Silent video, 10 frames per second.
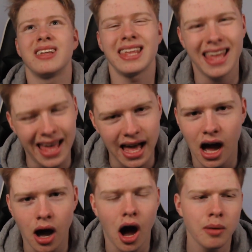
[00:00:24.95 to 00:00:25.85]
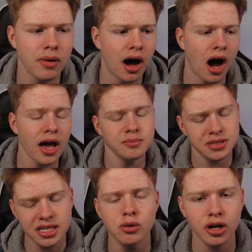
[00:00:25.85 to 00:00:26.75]
Yeah, I am
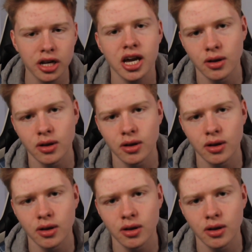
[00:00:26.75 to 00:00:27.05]
still gonna go